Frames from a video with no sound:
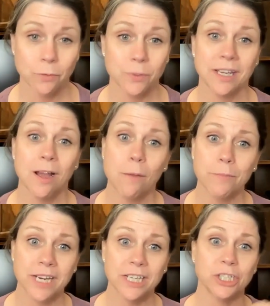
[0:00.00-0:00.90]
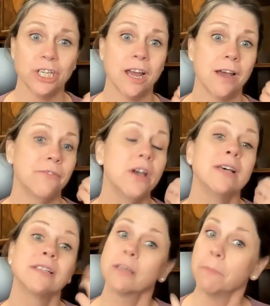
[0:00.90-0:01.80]
It was a combination of
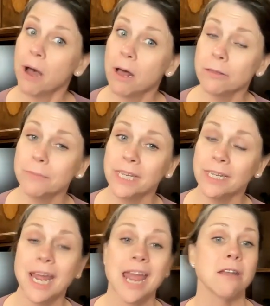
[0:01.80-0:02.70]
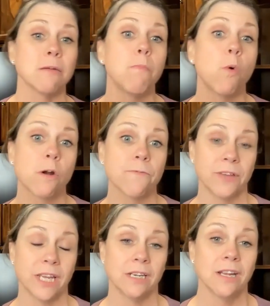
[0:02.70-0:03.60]
scopolamine and
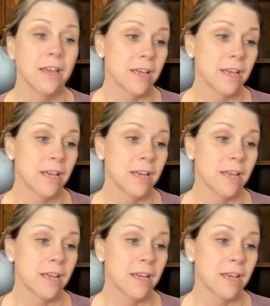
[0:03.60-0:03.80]
morphine.